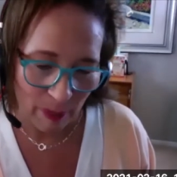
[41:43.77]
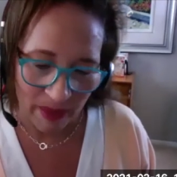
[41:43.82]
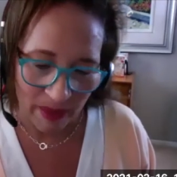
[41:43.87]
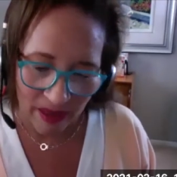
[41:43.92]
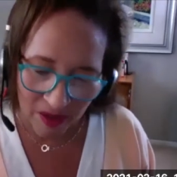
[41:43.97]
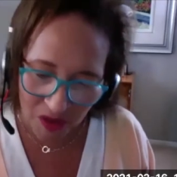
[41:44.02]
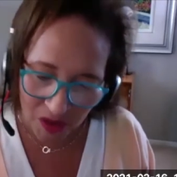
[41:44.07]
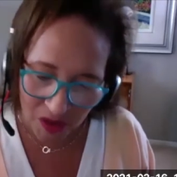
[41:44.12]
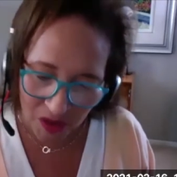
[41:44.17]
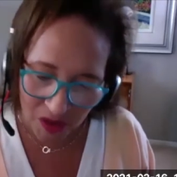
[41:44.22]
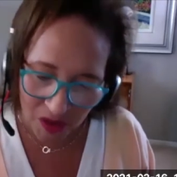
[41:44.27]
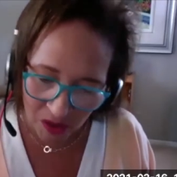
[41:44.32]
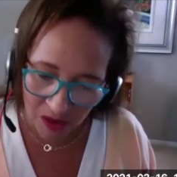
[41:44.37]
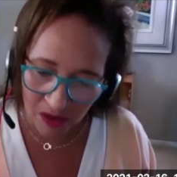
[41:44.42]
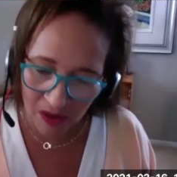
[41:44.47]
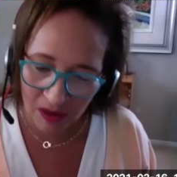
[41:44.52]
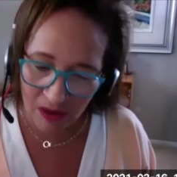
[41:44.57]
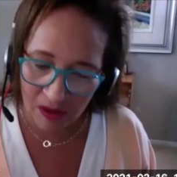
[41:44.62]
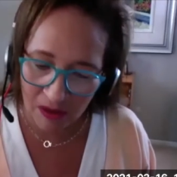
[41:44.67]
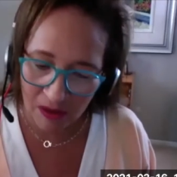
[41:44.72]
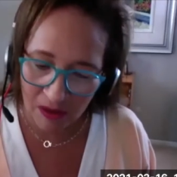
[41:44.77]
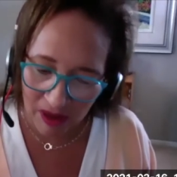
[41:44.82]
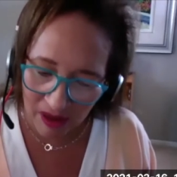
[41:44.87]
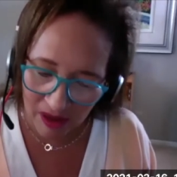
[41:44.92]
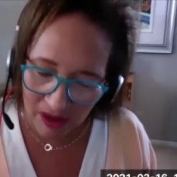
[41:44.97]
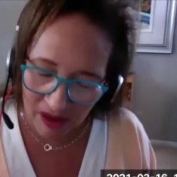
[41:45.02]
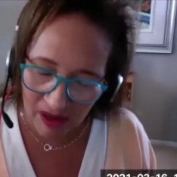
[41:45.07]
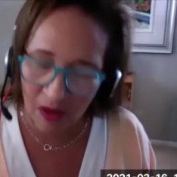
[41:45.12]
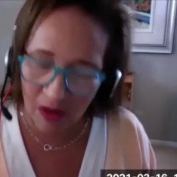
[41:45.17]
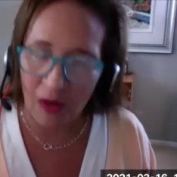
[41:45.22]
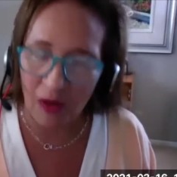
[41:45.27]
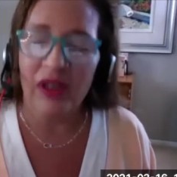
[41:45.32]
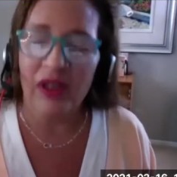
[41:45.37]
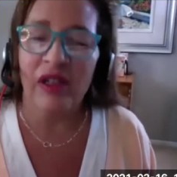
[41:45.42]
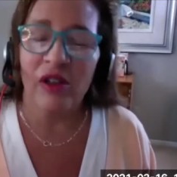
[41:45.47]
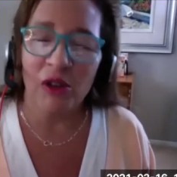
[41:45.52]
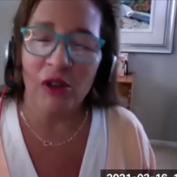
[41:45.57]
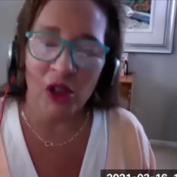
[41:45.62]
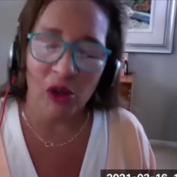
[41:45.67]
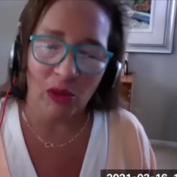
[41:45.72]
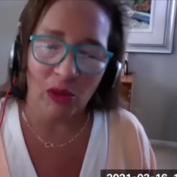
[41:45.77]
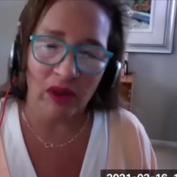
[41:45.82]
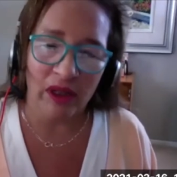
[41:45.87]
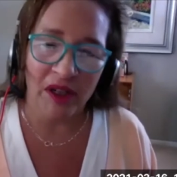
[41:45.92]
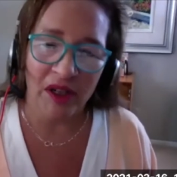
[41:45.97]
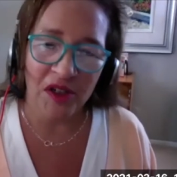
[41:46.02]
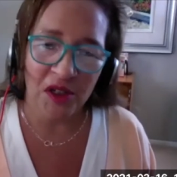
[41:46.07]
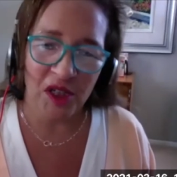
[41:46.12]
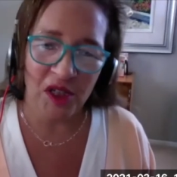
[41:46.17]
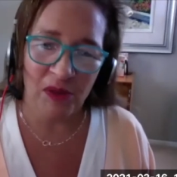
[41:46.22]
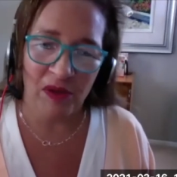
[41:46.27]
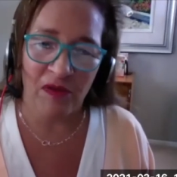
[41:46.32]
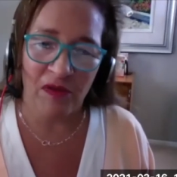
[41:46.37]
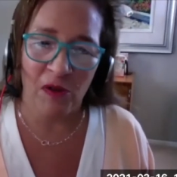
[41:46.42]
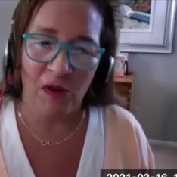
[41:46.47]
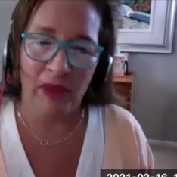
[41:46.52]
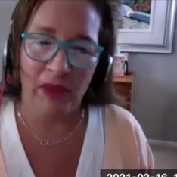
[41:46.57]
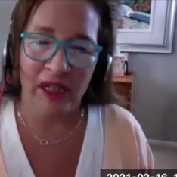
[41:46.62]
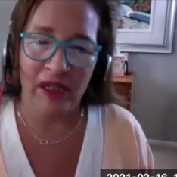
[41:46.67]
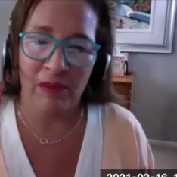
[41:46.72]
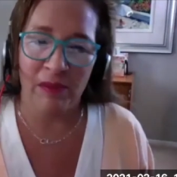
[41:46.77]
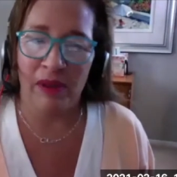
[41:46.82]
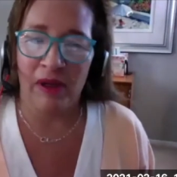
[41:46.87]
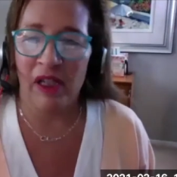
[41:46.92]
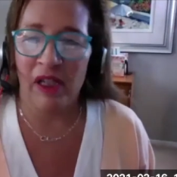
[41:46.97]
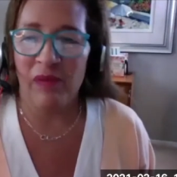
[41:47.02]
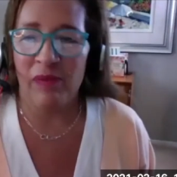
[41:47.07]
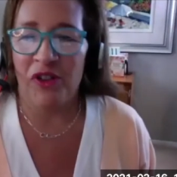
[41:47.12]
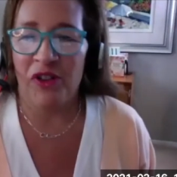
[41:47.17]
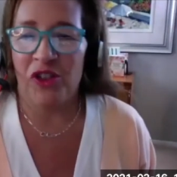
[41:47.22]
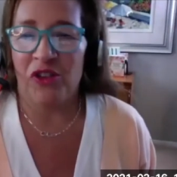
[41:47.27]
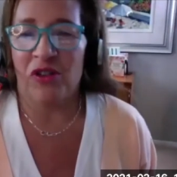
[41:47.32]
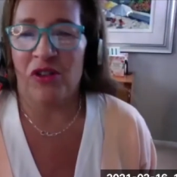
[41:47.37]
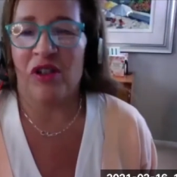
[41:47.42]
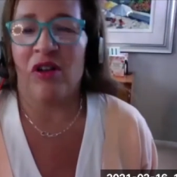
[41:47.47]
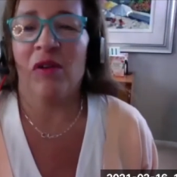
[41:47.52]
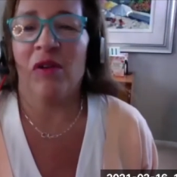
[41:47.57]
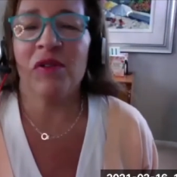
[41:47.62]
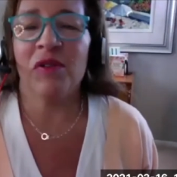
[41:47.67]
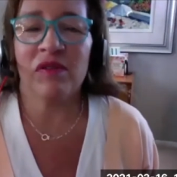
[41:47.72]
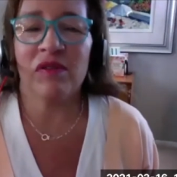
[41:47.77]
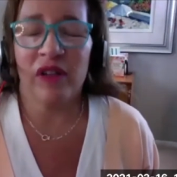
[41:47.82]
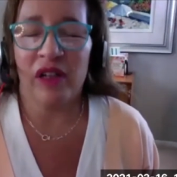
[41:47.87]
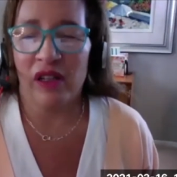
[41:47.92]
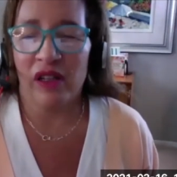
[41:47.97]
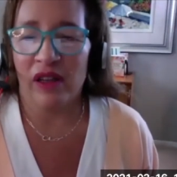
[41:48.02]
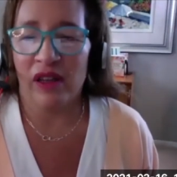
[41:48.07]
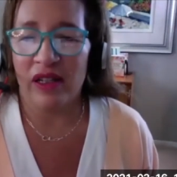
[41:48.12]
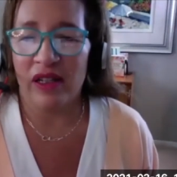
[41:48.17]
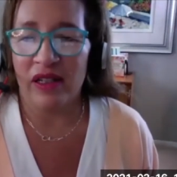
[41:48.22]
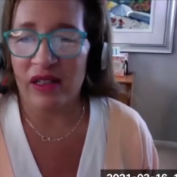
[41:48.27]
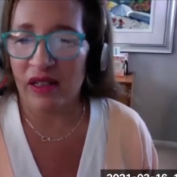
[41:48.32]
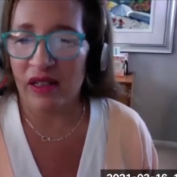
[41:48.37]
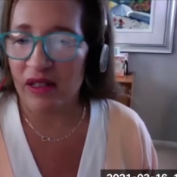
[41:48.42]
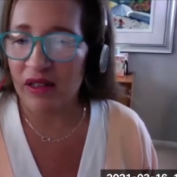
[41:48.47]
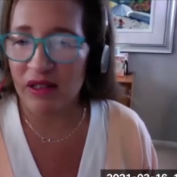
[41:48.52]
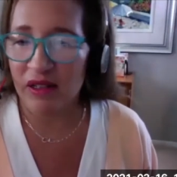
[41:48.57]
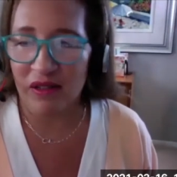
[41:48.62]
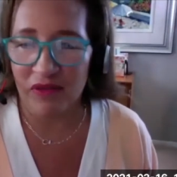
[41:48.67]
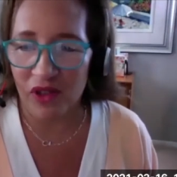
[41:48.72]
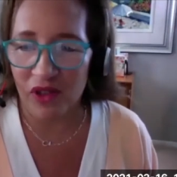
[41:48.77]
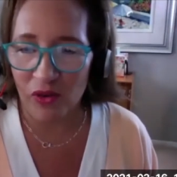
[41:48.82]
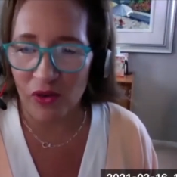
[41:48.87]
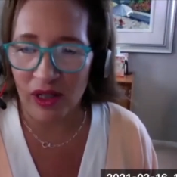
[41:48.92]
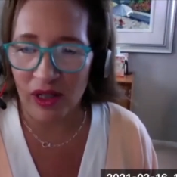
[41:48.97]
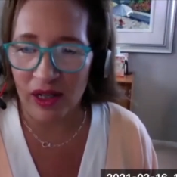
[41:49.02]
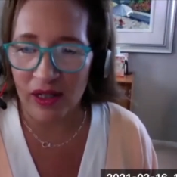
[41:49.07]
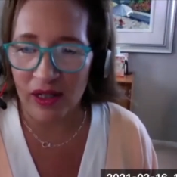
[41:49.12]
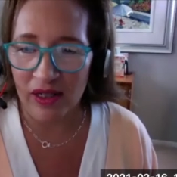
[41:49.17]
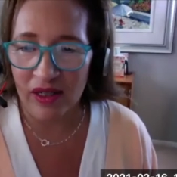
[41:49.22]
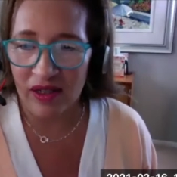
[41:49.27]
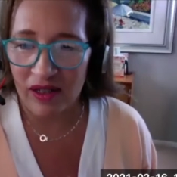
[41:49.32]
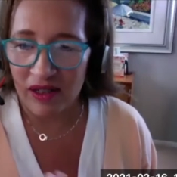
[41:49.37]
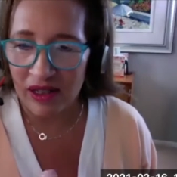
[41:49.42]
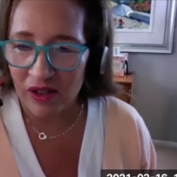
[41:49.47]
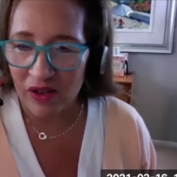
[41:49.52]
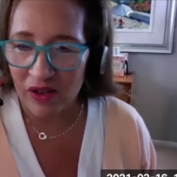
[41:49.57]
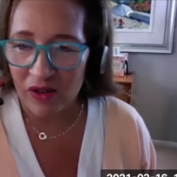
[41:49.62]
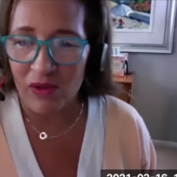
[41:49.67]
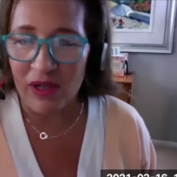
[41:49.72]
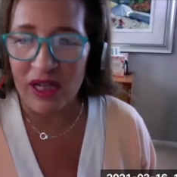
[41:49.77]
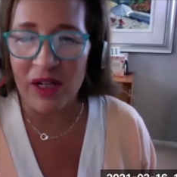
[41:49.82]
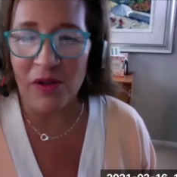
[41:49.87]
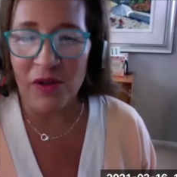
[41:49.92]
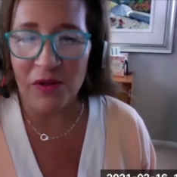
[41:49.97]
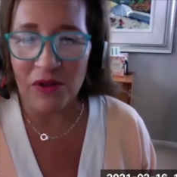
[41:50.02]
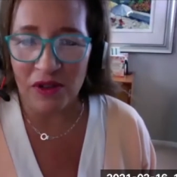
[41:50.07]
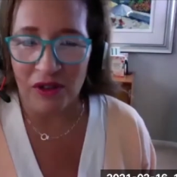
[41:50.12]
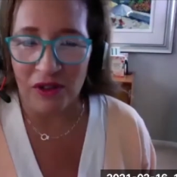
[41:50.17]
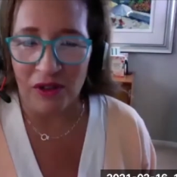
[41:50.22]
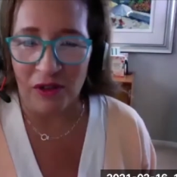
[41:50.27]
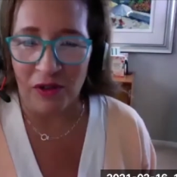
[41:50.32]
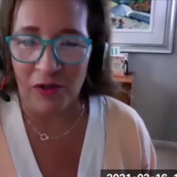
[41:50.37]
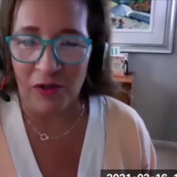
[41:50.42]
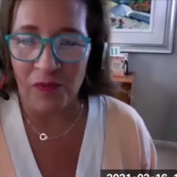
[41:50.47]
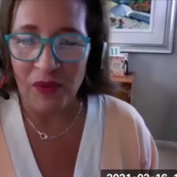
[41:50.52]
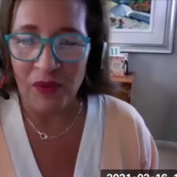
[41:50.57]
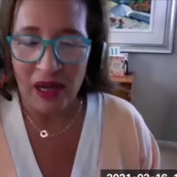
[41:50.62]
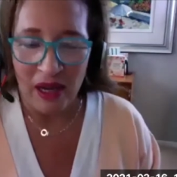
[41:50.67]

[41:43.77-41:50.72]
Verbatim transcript: is you're not only healing your relationship with food, mind, and body, but you're cultivating that sense of trust. It grounds you.